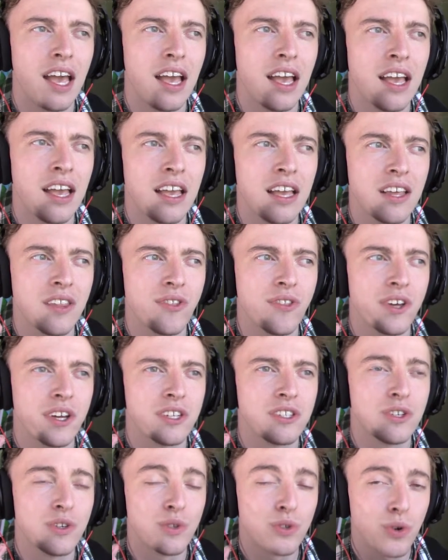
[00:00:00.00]
in the
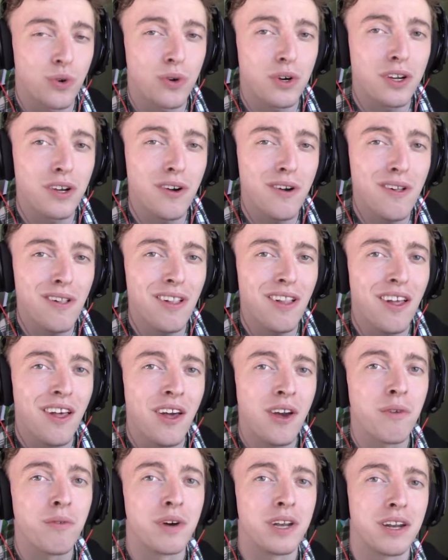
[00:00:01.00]
tutorial.
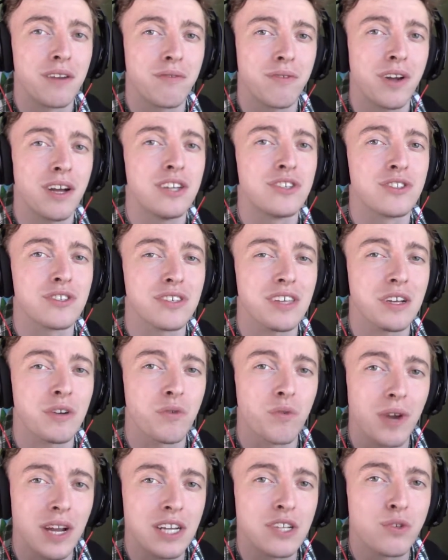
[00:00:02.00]
Whenever I just like
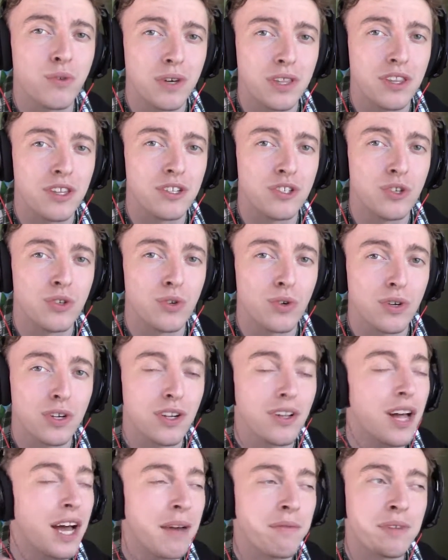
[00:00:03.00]
rage quit the
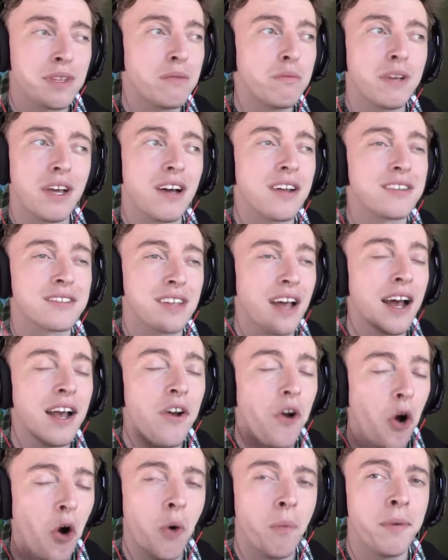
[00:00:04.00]
tutorial, I'm gonna be honest, I
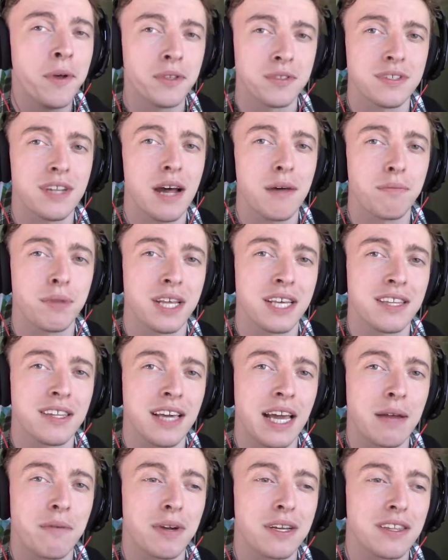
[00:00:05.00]
almost stopped playing the
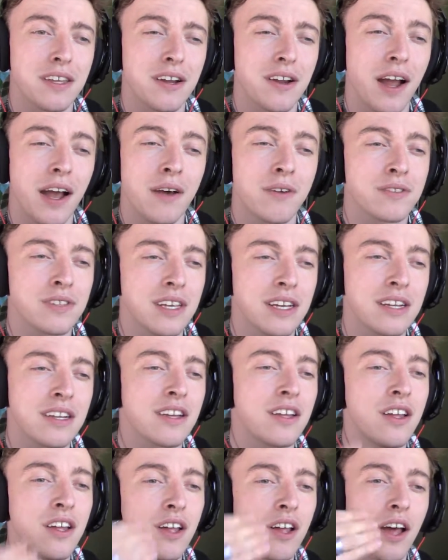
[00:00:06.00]
game right there. I was like,
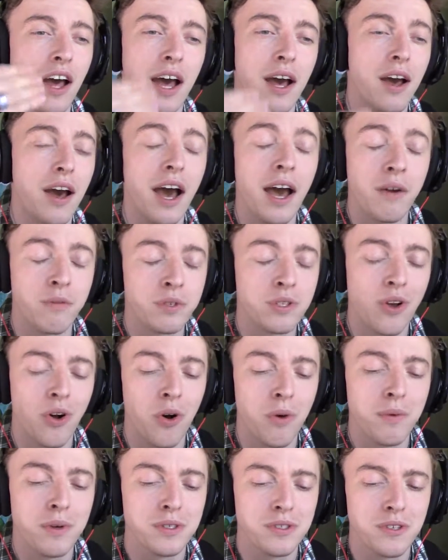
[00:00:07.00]
I was
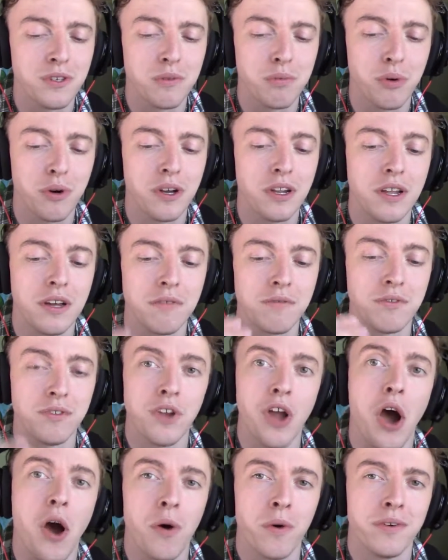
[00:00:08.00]
almost to the point of
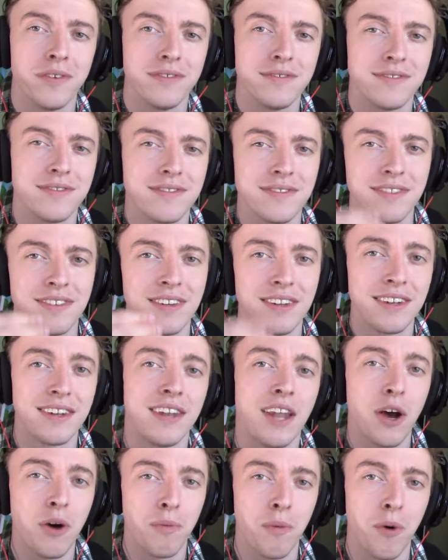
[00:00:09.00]
no
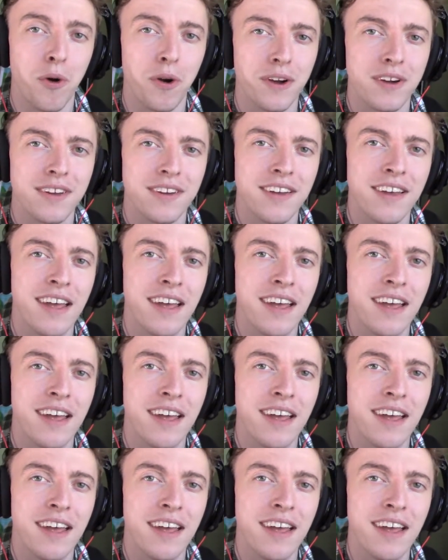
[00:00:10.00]
more.